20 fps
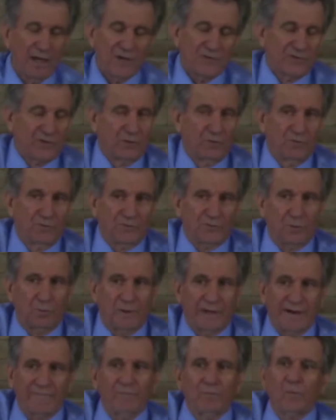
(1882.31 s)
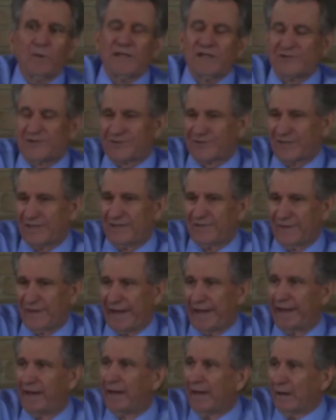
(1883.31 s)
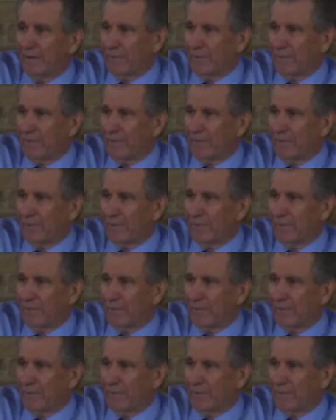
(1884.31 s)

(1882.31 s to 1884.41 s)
So whenever we see that,